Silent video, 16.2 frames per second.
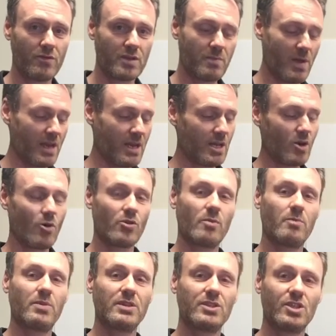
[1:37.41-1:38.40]
depending on the
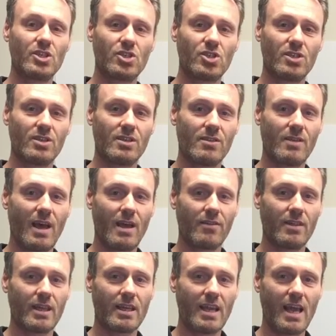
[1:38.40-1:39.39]
position that
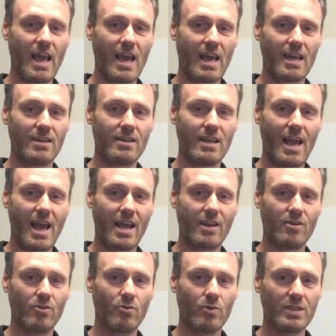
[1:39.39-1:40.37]
the hand
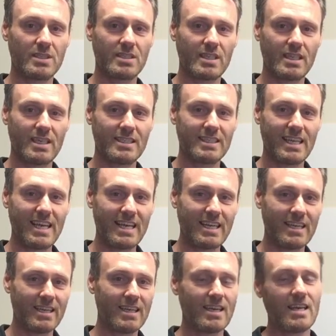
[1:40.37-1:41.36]
and wrist is in.